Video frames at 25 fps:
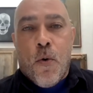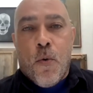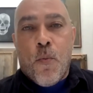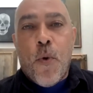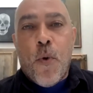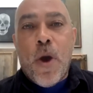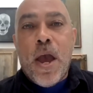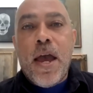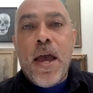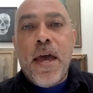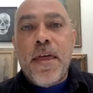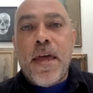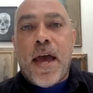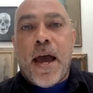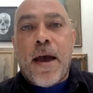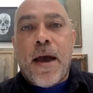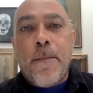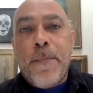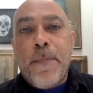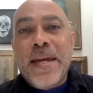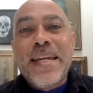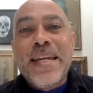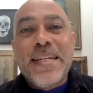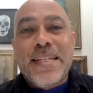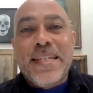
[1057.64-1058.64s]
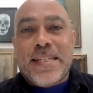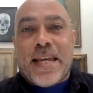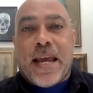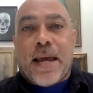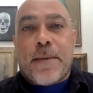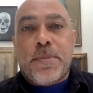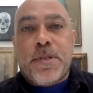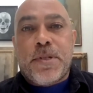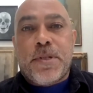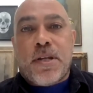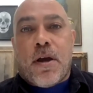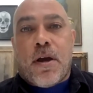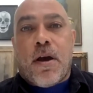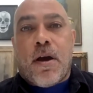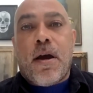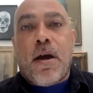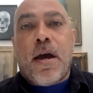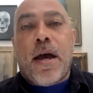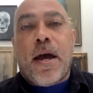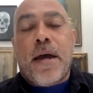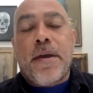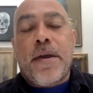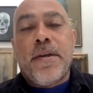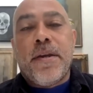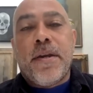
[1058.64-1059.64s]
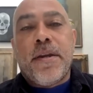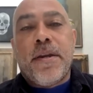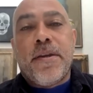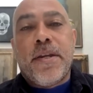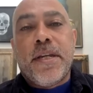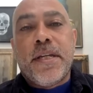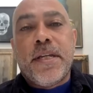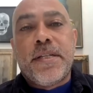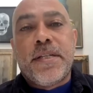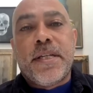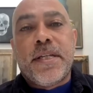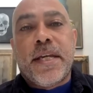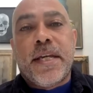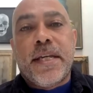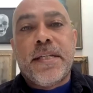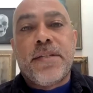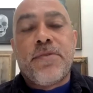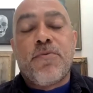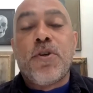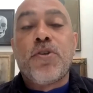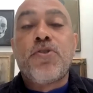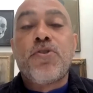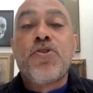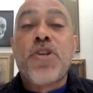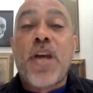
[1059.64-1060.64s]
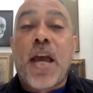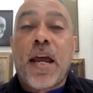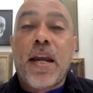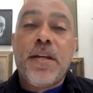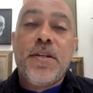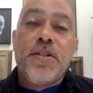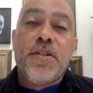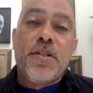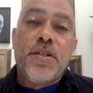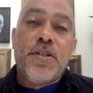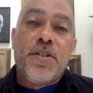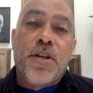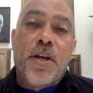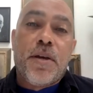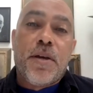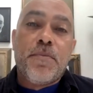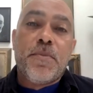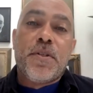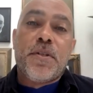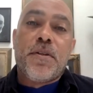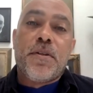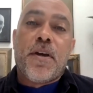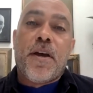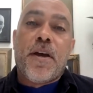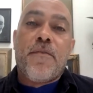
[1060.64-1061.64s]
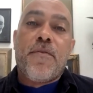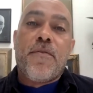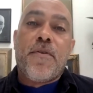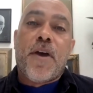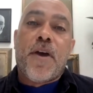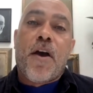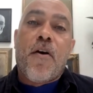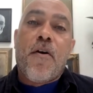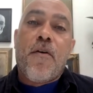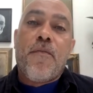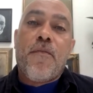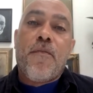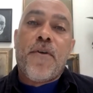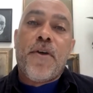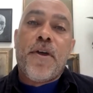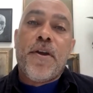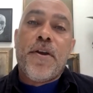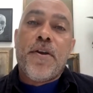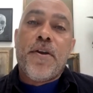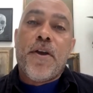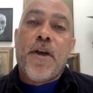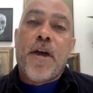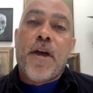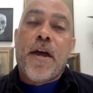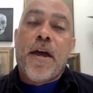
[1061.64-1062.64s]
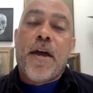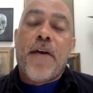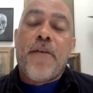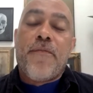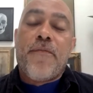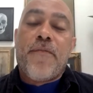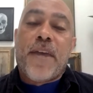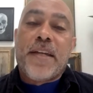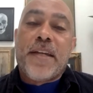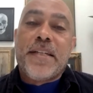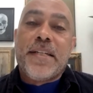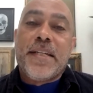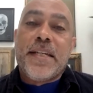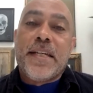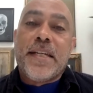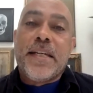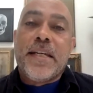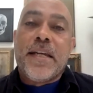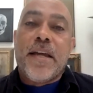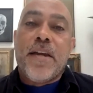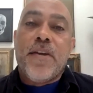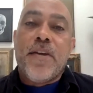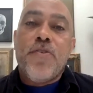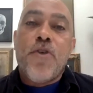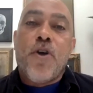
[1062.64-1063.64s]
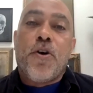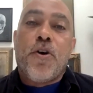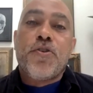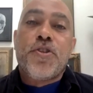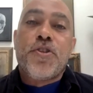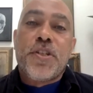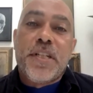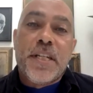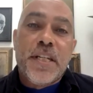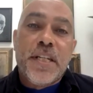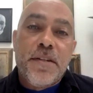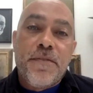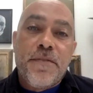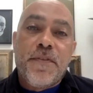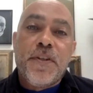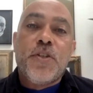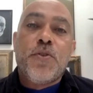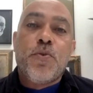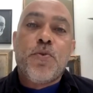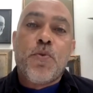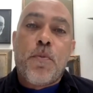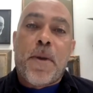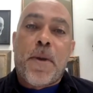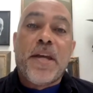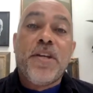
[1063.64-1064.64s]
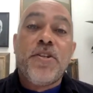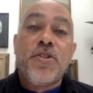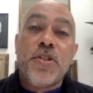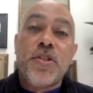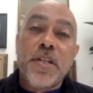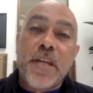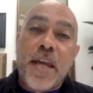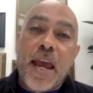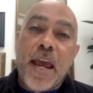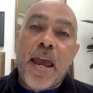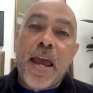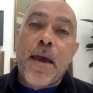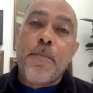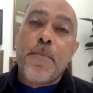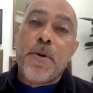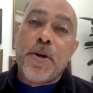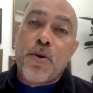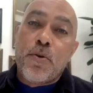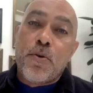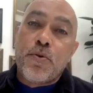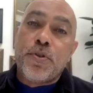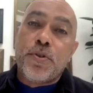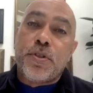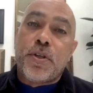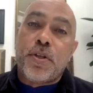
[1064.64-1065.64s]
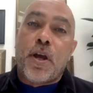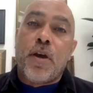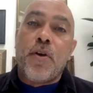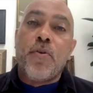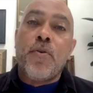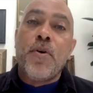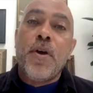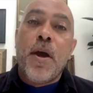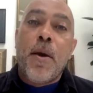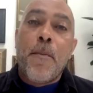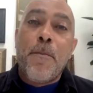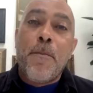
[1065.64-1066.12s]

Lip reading: Where our biggest gaps are, and this is a real challenge in terms of affecting not just individual patient care, but also